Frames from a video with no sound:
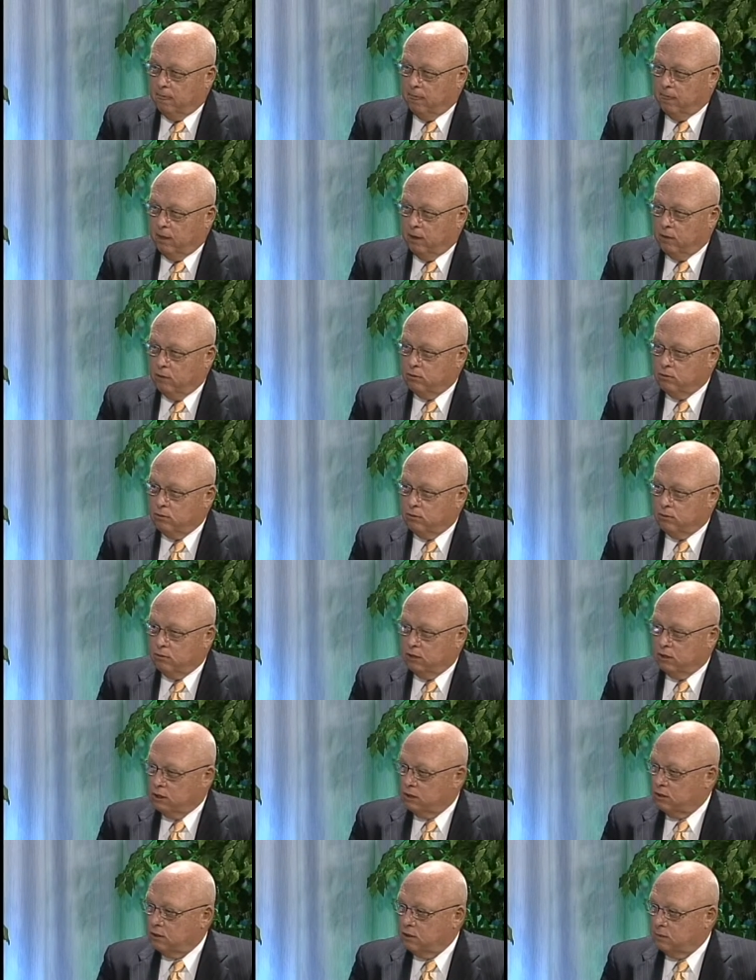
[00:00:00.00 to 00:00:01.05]
those
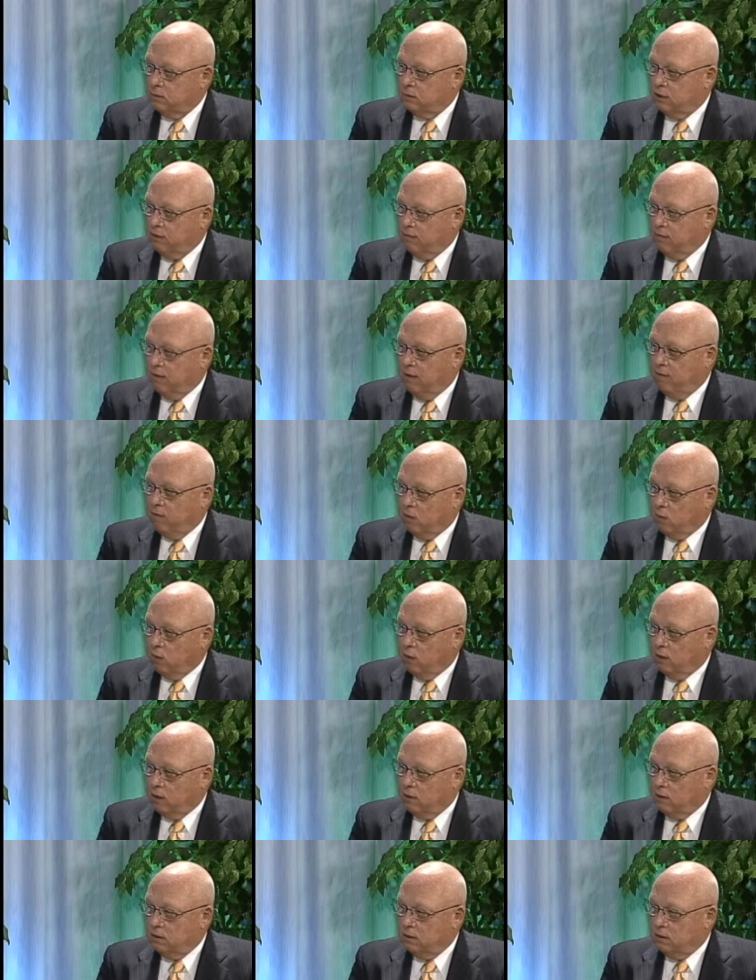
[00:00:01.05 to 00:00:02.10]
systems have never
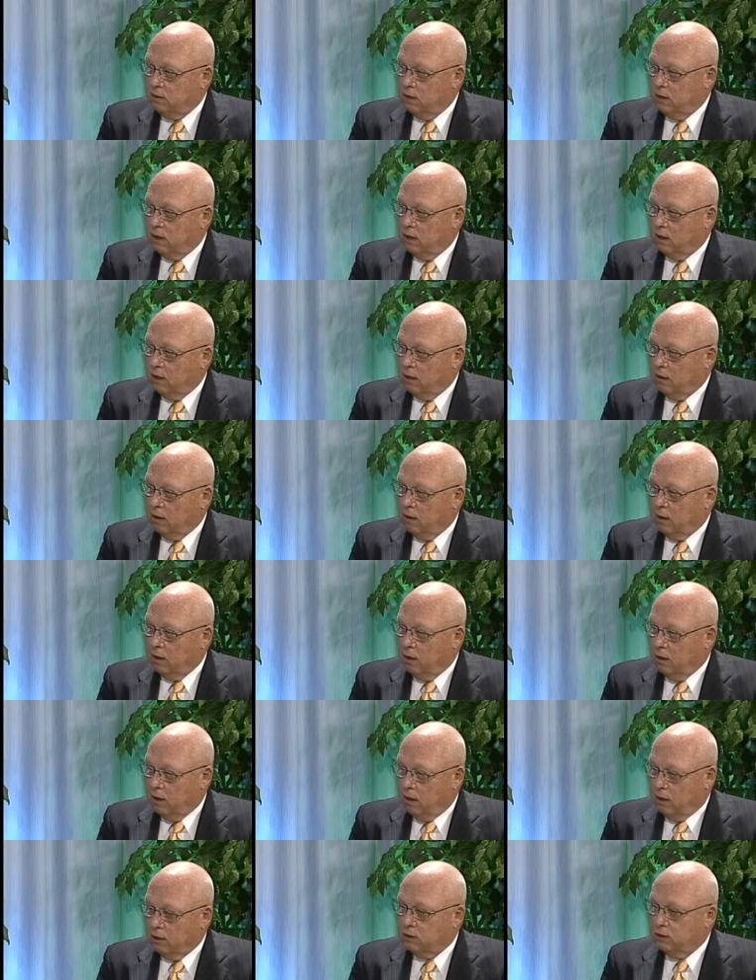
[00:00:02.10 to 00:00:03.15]
worked uh,
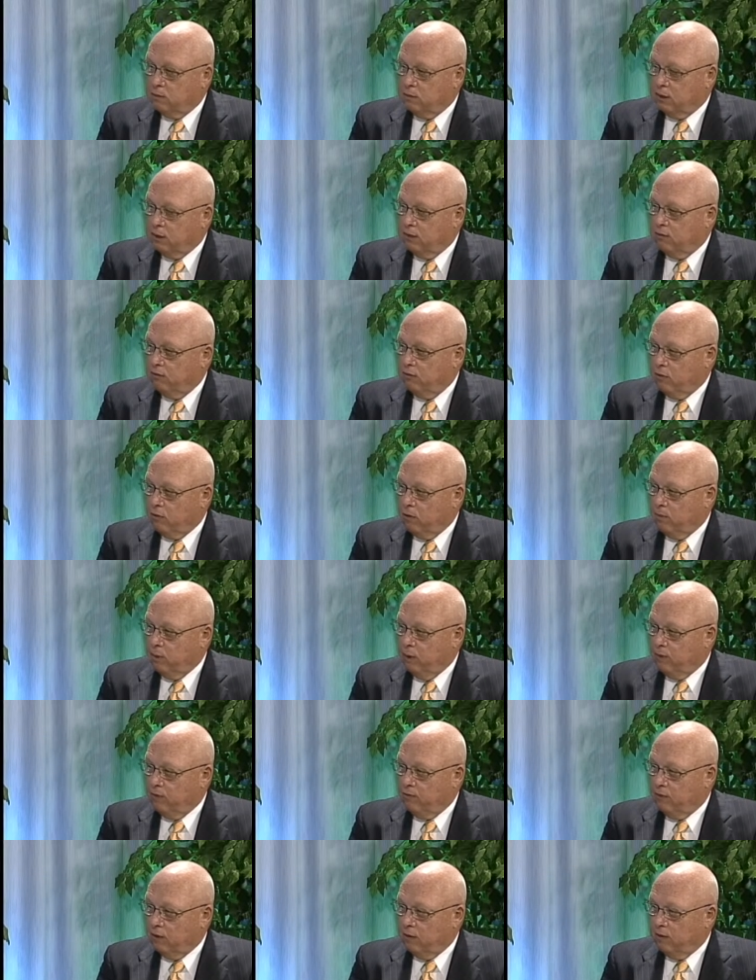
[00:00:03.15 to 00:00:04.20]
ultimately for the
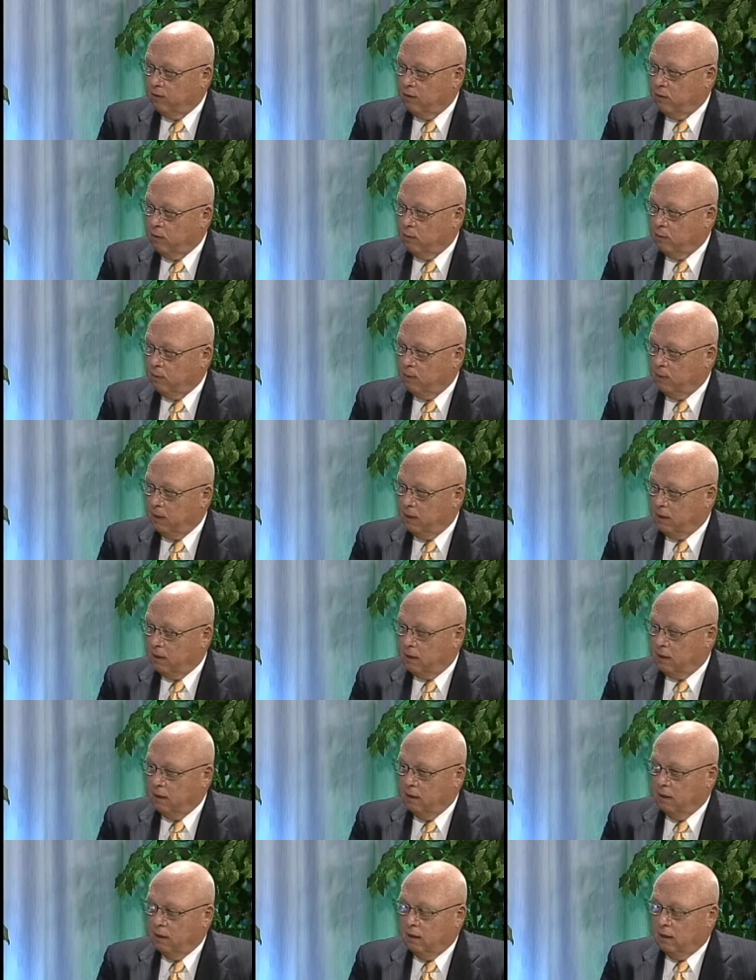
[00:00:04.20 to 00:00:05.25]
benefit of a human being.
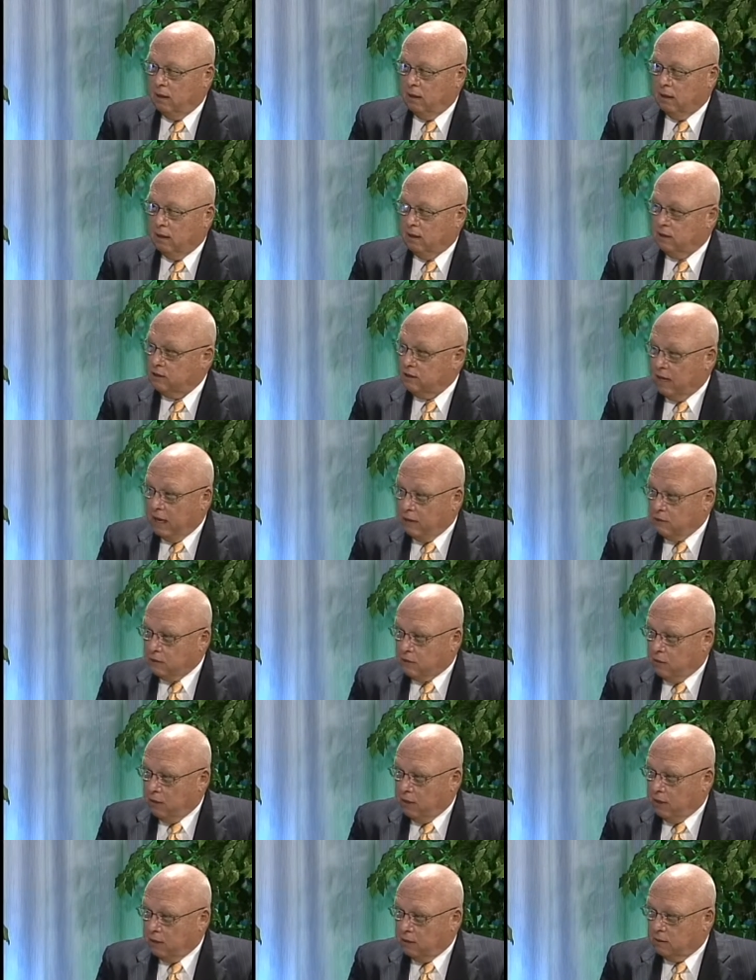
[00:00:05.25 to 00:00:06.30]
It sounds
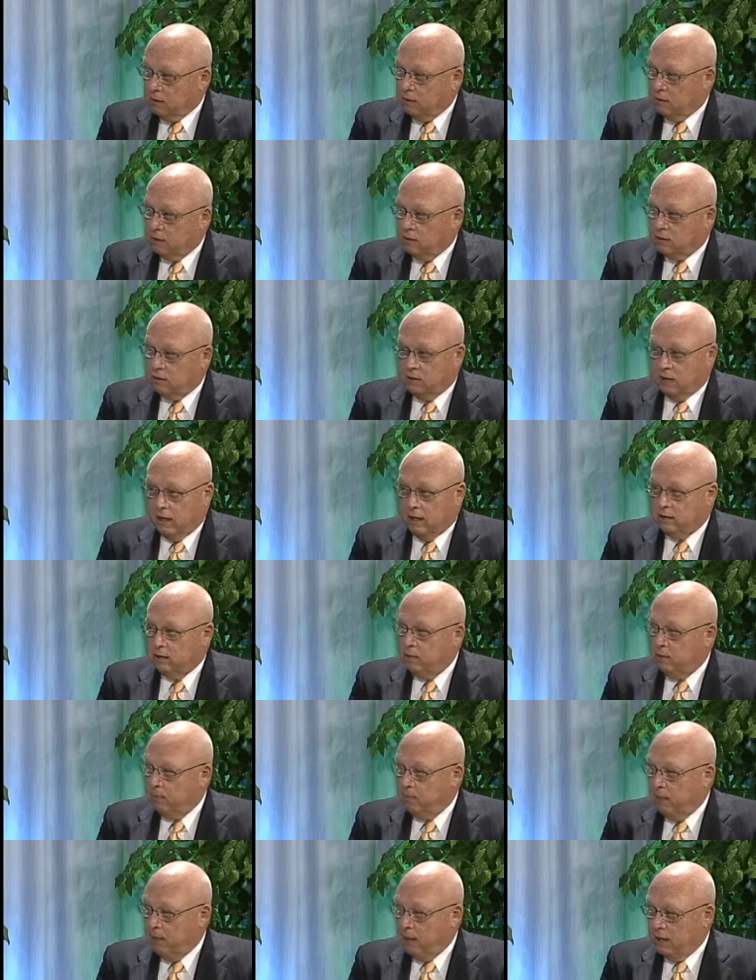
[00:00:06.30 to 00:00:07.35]
great. It sounds
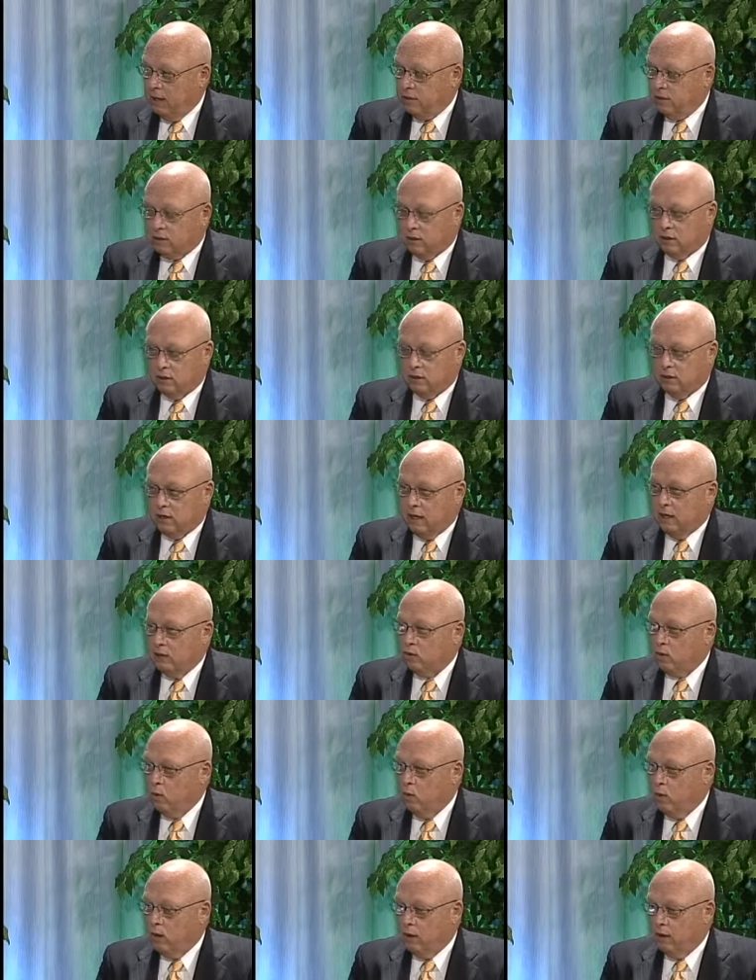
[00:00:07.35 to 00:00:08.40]
compassionate. It sounds
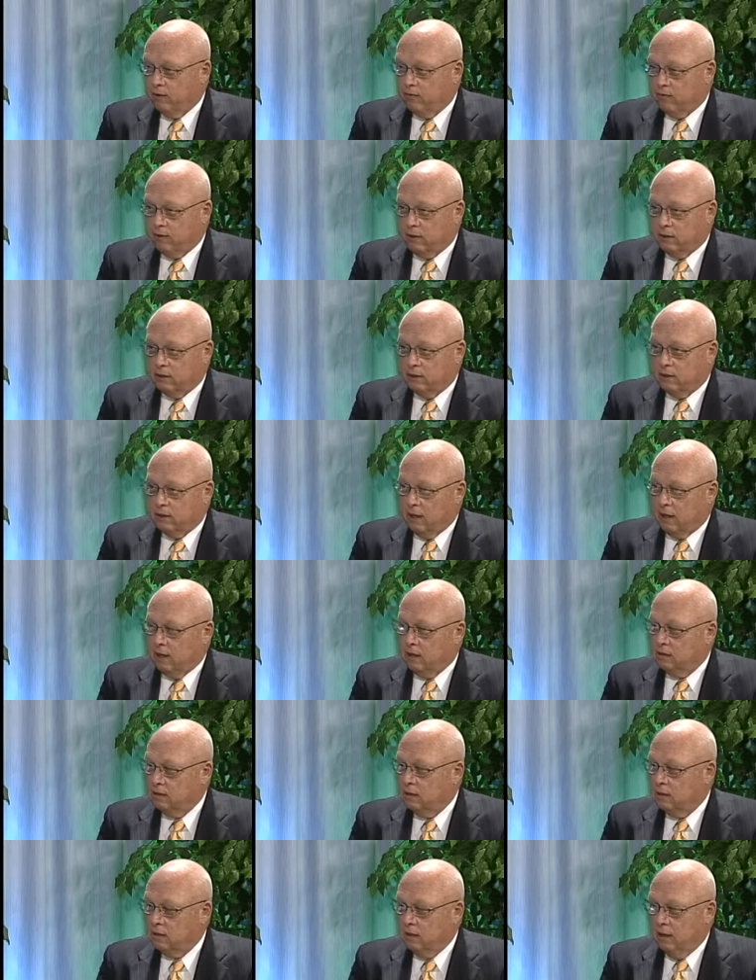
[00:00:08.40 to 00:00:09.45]
wonderful. It
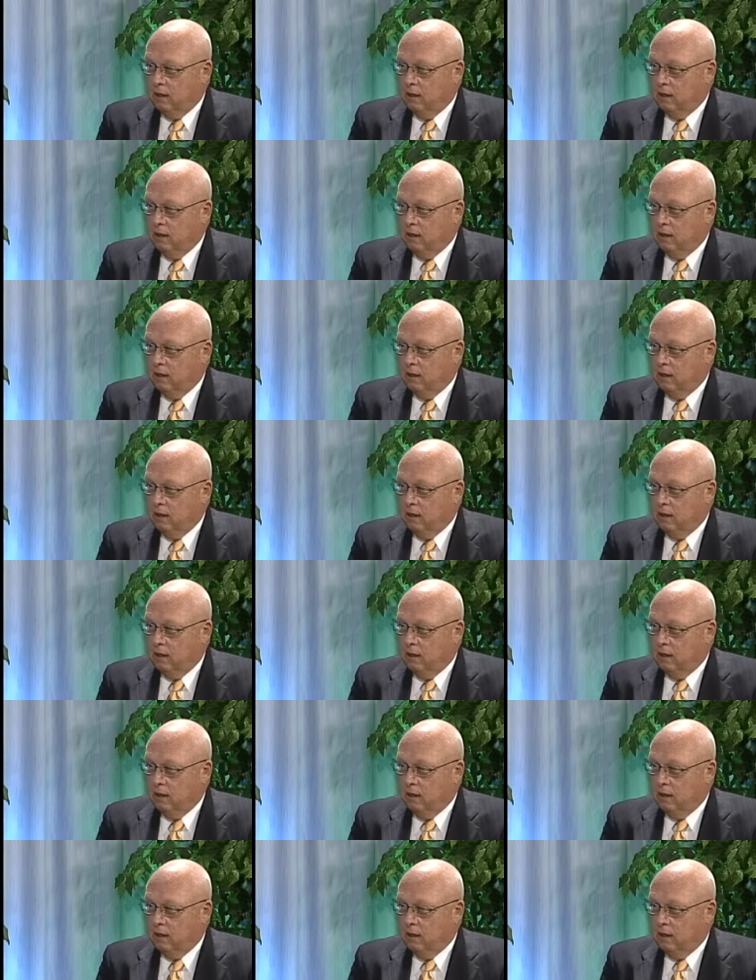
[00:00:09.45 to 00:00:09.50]
sounds